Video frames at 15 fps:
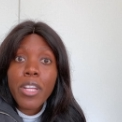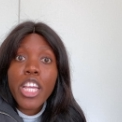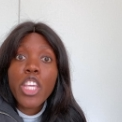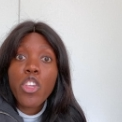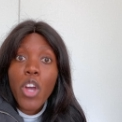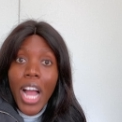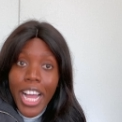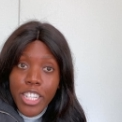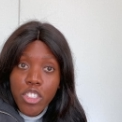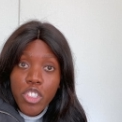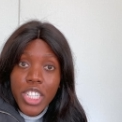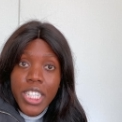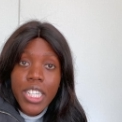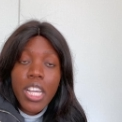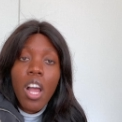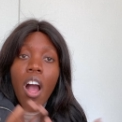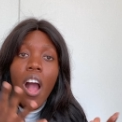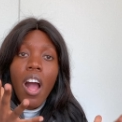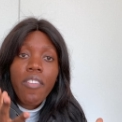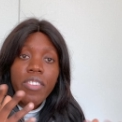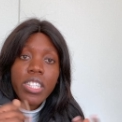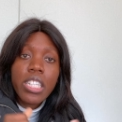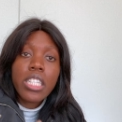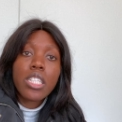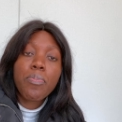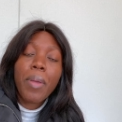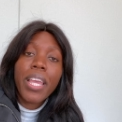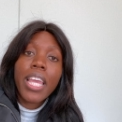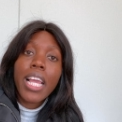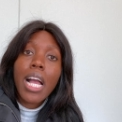in your country. Obviously, it's
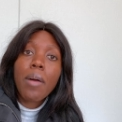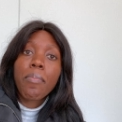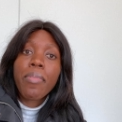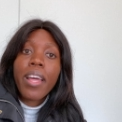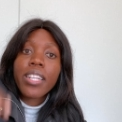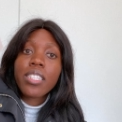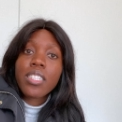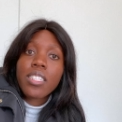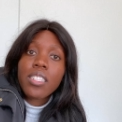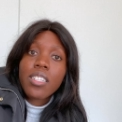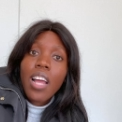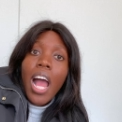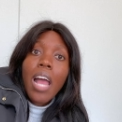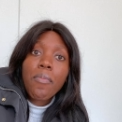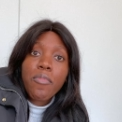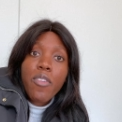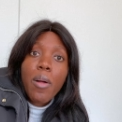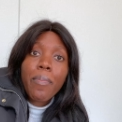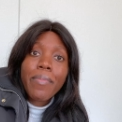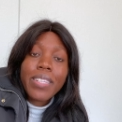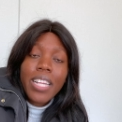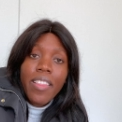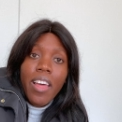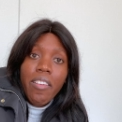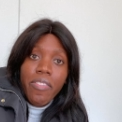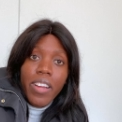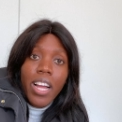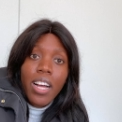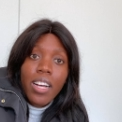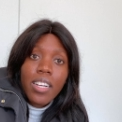picking up that I'm from South
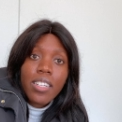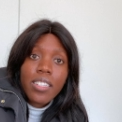Africa.